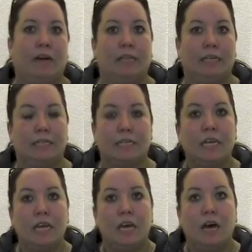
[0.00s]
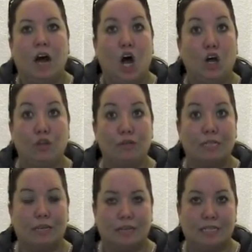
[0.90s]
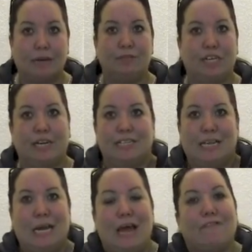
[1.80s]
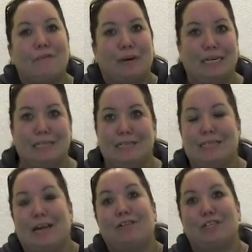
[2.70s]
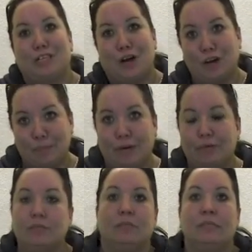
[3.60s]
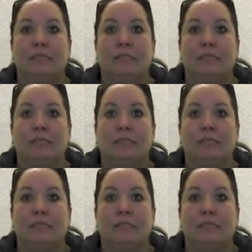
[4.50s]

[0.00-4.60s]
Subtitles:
violence, all those subjects that everybody's scared to talk about.